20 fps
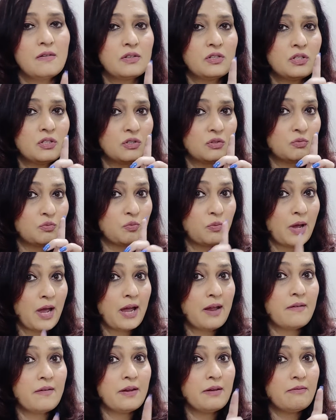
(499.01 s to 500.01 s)
which is
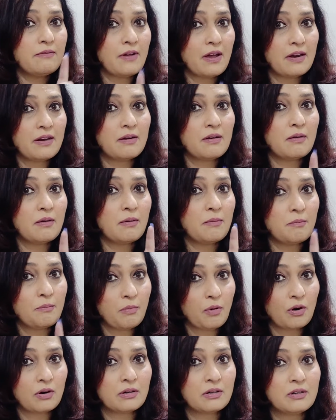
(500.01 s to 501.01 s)
very, very
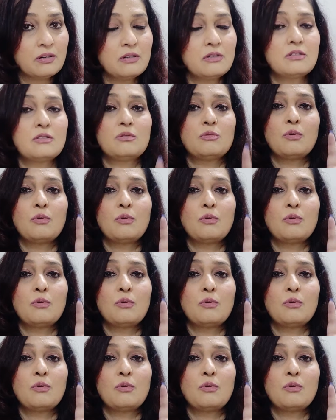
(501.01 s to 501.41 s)
important.